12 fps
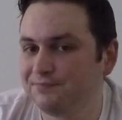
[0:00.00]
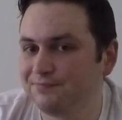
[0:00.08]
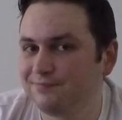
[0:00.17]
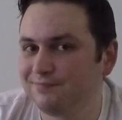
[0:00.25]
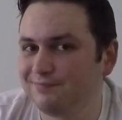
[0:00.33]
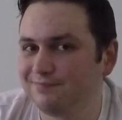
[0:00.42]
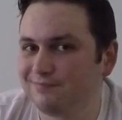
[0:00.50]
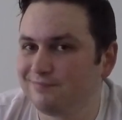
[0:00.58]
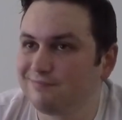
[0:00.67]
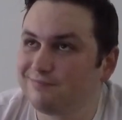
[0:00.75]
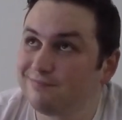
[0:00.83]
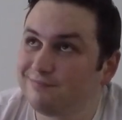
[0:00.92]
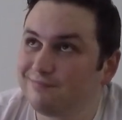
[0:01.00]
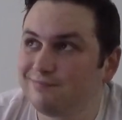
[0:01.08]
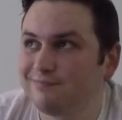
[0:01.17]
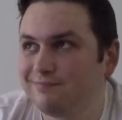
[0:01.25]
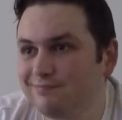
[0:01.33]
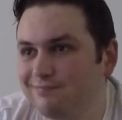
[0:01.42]

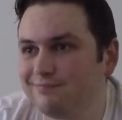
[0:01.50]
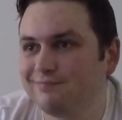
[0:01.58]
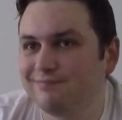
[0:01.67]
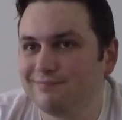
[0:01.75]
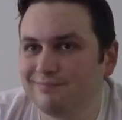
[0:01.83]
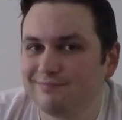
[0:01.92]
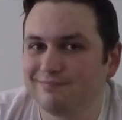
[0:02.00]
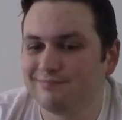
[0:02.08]
Nothing is said.